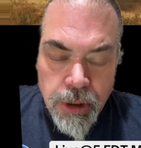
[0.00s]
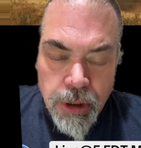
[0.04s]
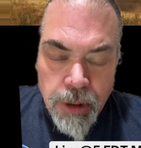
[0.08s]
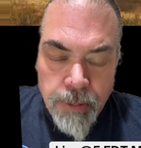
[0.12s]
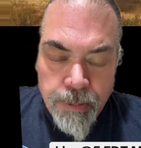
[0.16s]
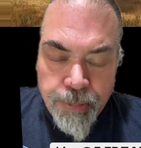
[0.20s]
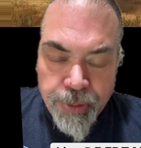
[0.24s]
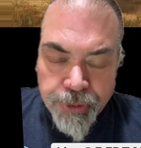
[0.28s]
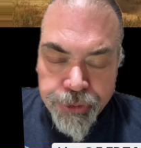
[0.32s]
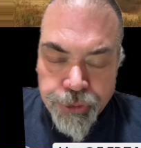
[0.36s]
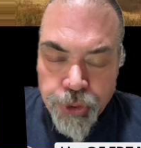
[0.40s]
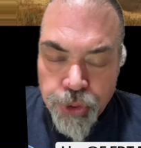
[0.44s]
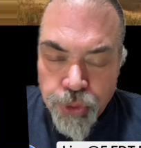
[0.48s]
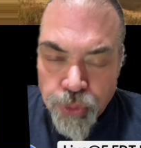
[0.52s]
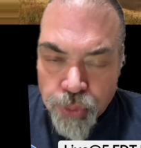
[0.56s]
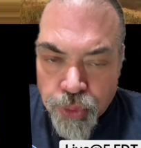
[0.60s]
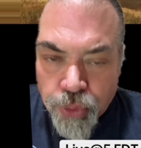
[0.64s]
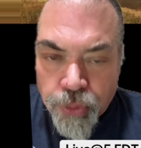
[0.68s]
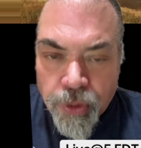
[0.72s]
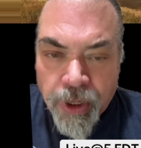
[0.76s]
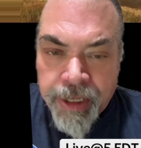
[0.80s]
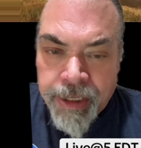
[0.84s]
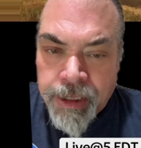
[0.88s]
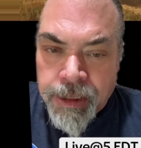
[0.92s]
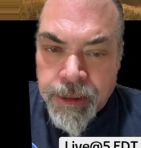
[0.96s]
But the
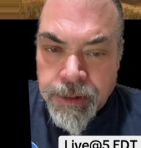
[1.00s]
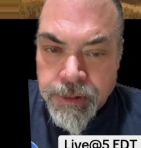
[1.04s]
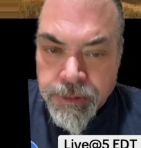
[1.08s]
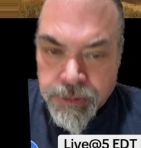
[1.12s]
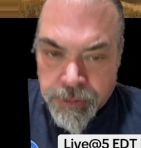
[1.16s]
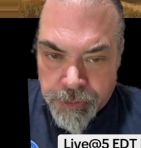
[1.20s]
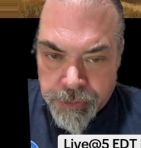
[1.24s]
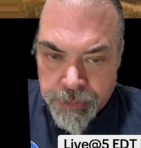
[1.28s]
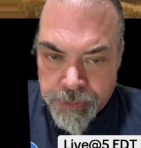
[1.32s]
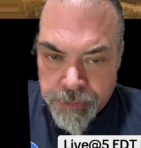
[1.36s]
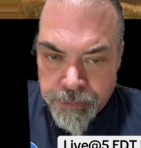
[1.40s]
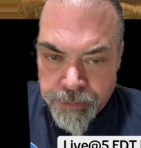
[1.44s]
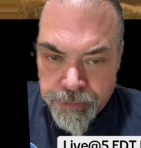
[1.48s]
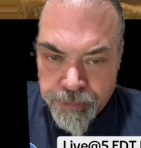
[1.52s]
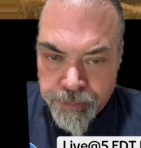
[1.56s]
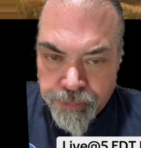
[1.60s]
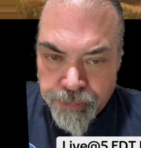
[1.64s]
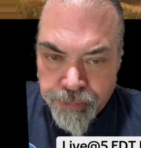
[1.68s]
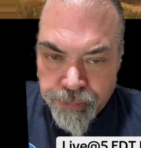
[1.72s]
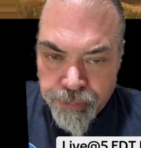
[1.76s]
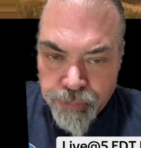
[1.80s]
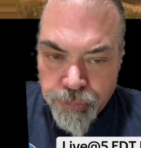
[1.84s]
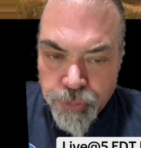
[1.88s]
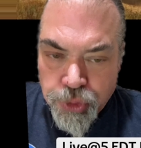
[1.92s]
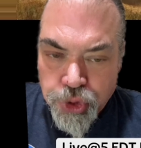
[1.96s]
Ukrainians,
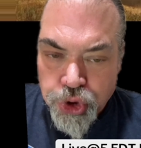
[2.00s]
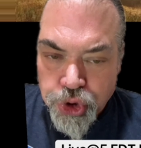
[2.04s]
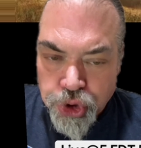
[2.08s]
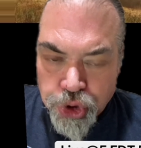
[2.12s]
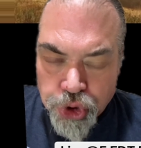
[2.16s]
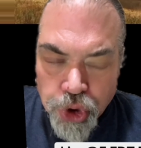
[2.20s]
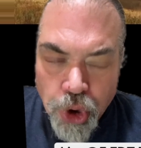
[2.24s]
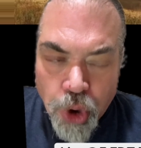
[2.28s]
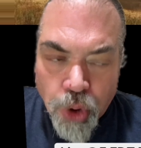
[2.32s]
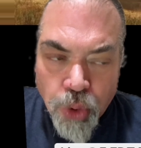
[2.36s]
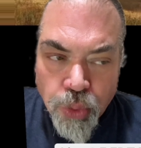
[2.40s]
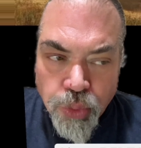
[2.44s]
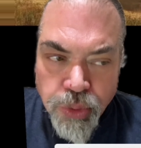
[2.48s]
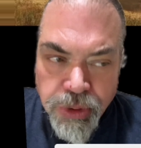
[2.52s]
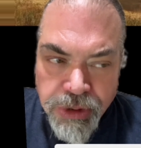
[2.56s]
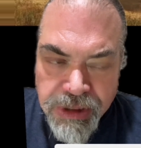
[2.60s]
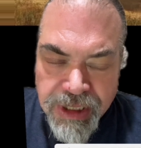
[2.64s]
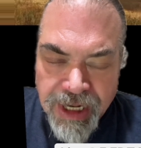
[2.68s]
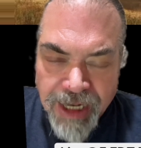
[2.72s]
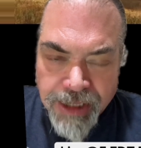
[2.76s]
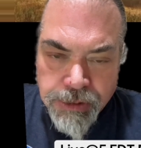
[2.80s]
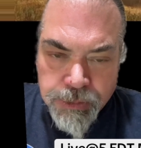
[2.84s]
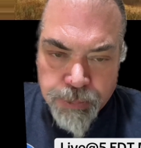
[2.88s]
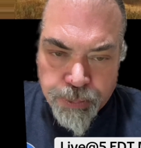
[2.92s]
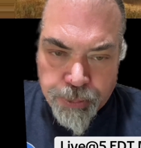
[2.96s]
so
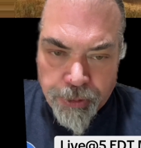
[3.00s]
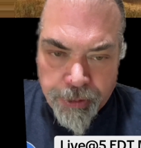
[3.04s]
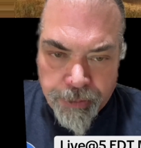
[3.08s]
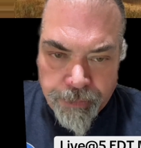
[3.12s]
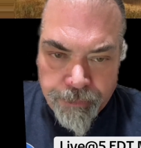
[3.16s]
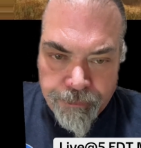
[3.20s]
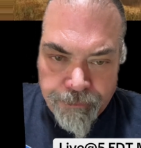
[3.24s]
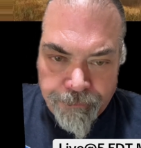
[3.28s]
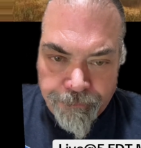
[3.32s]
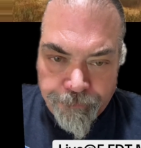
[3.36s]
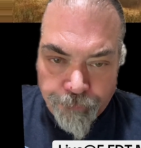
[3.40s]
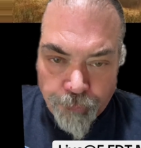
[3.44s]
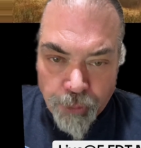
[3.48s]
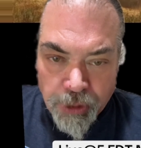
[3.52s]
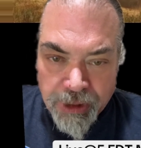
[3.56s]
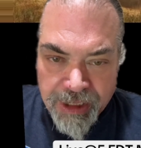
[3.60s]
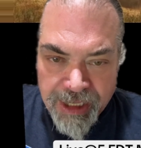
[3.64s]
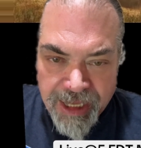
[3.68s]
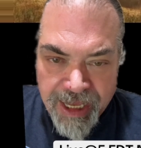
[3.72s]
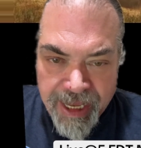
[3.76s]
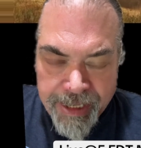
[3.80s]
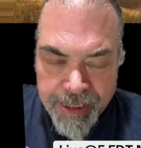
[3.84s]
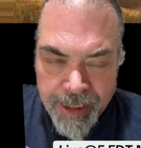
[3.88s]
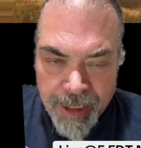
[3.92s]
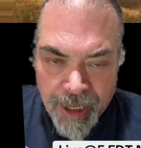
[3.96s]
desperate for
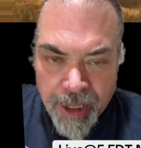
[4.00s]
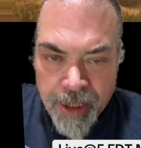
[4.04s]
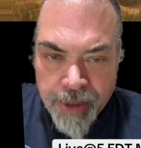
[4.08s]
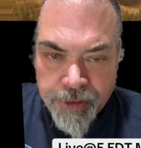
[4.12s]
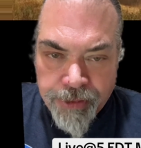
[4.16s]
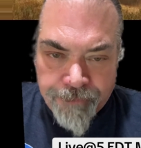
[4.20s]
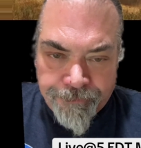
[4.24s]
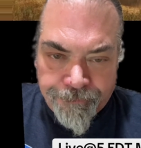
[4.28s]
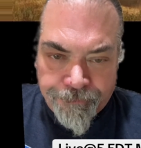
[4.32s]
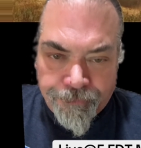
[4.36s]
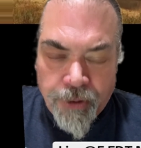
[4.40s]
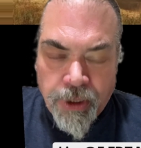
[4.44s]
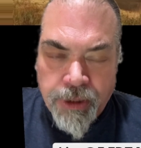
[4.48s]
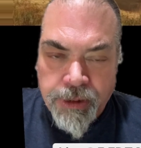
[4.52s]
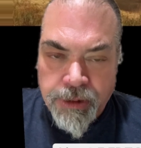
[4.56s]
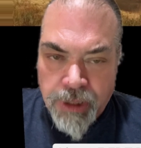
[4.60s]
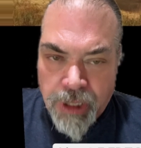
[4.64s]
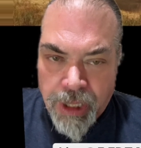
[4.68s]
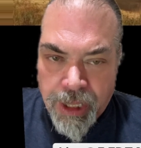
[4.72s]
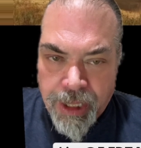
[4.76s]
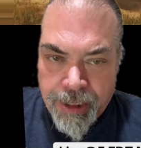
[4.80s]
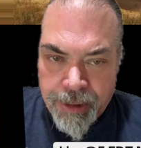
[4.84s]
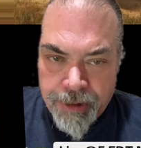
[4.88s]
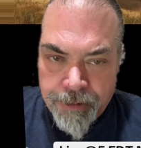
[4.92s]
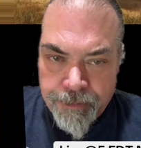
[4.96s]
kit on the front
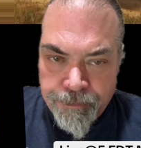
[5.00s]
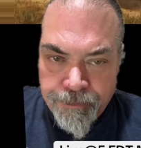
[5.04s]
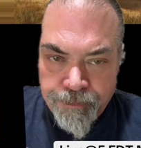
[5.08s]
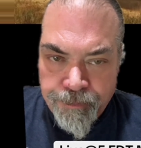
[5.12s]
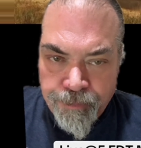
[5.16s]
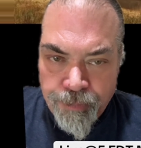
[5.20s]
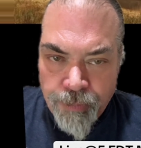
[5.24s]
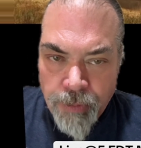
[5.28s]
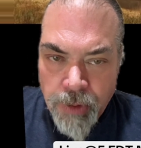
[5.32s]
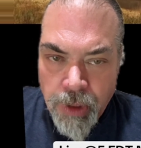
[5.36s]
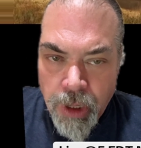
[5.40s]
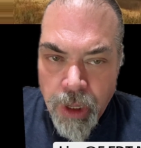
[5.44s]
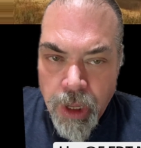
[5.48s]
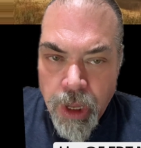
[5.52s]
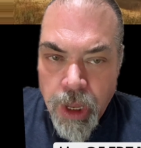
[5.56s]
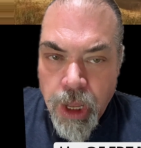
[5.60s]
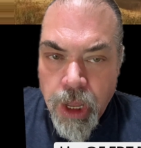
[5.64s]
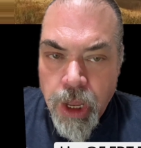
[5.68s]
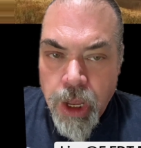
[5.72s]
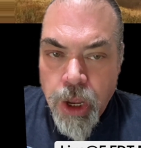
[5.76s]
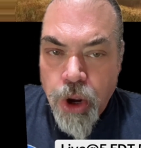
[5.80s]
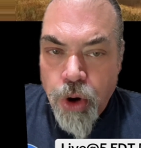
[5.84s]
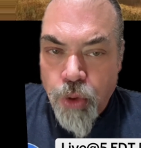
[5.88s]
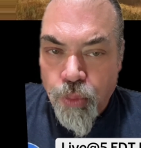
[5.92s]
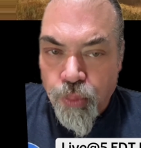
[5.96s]
line,
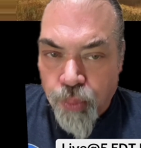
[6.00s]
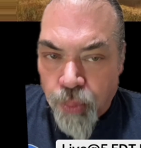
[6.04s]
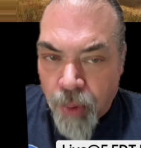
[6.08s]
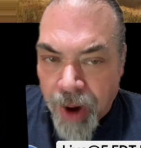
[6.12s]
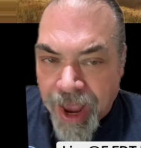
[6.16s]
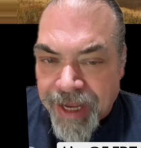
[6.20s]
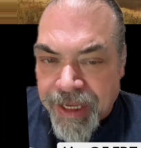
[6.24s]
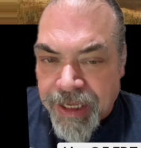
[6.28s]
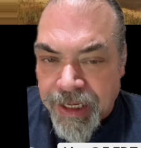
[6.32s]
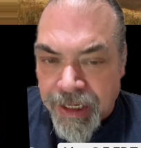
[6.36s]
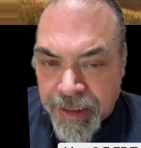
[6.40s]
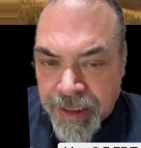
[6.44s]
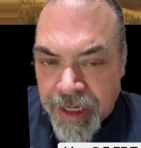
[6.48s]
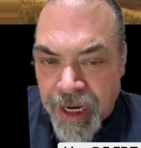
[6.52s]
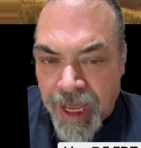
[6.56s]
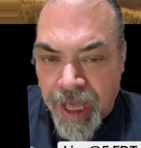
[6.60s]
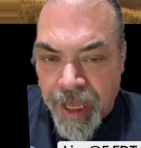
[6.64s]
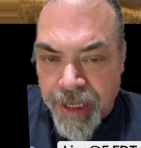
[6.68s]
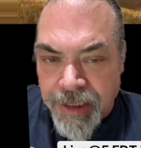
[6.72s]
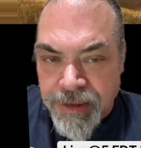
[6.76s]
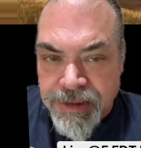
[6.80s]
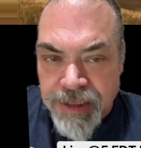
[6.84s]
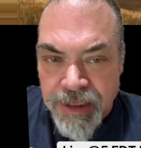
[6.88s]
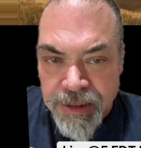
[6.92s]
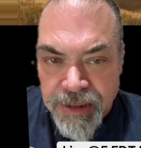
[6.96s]

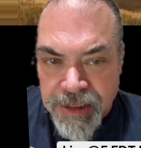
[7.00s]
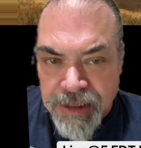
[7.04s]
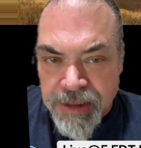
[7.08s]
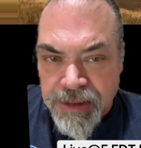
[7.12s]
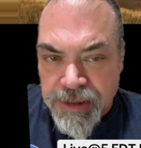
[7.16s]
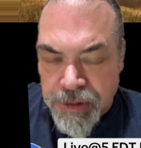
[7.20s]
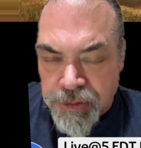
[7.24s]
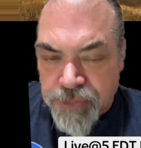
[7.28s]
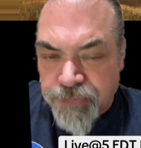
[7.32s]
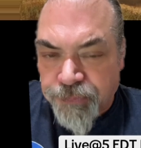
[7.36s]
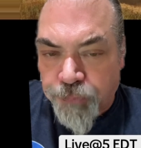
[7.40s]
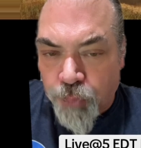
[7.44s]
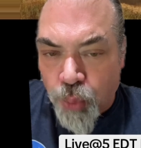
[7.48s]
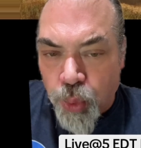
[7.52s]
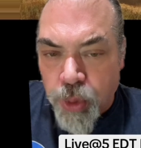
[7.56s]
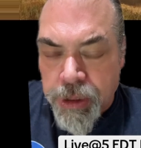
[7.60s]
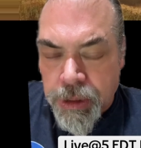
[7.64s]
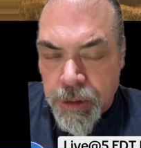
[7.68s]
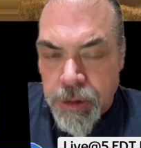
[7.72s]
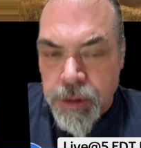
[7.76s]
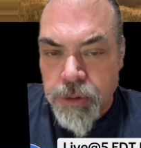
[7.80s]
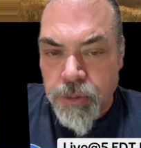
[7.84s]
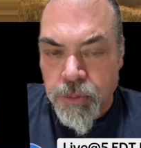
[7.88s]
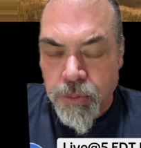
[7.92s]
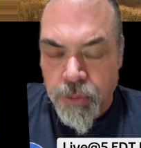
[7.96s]
recognize that this is
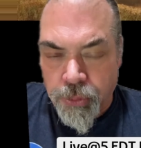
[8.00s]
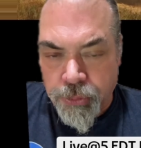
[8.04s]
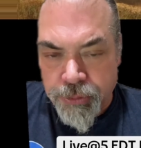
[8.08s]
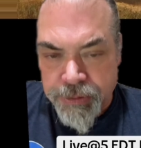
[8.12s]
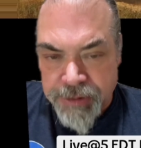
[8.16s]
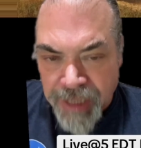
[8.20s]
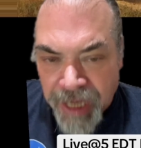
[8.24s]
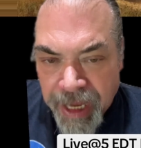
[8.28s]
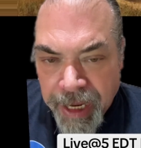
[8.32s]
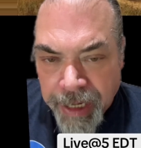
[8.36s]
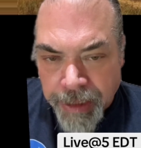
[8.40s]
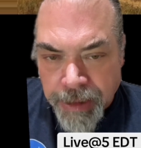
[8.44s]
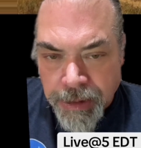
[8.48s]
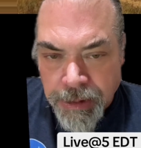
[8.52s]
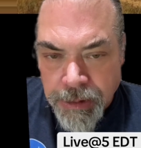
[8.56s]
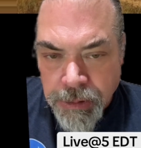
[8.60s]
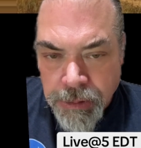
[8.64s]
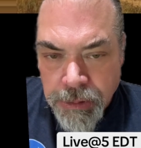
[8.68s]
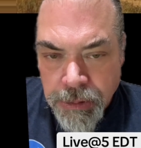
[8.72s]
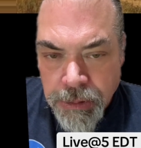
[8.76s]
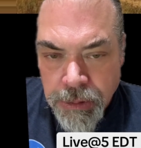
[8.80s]
40-year-old tech.